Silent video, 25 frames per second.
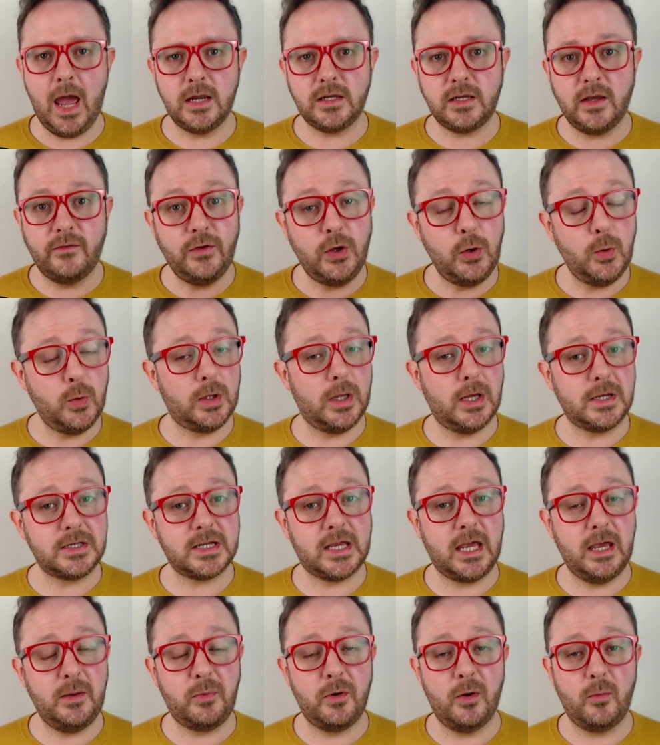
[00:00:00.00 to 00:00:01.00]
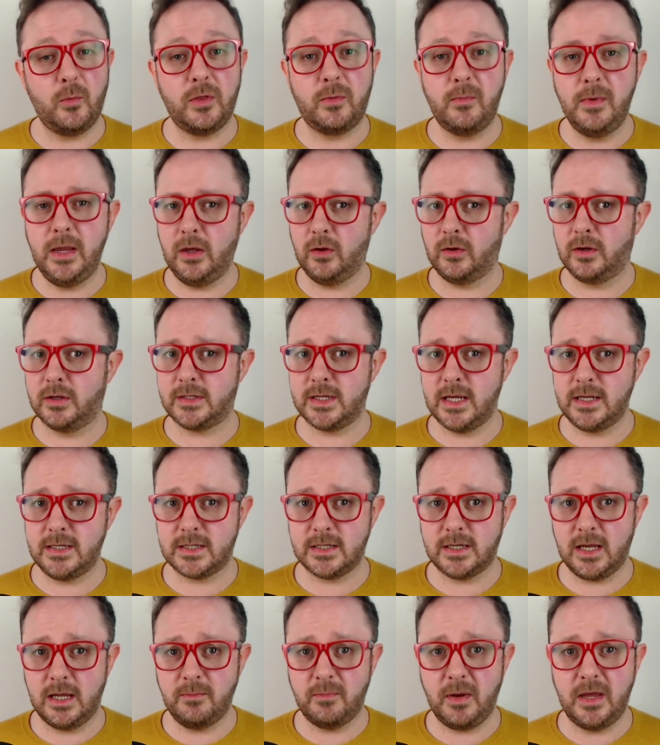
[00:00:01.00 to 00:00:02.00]
And if you would like to keep up with me on a
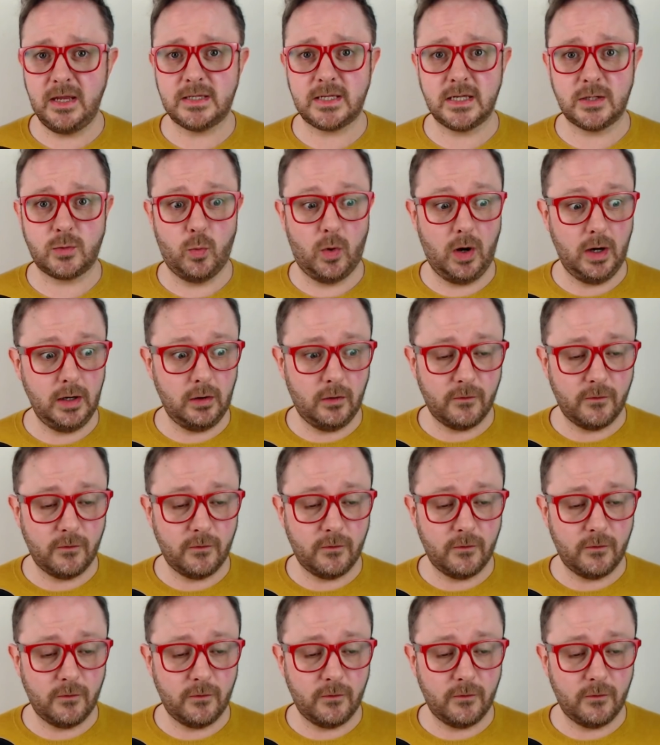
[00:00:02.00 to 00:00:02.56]
day-to-day -day basis,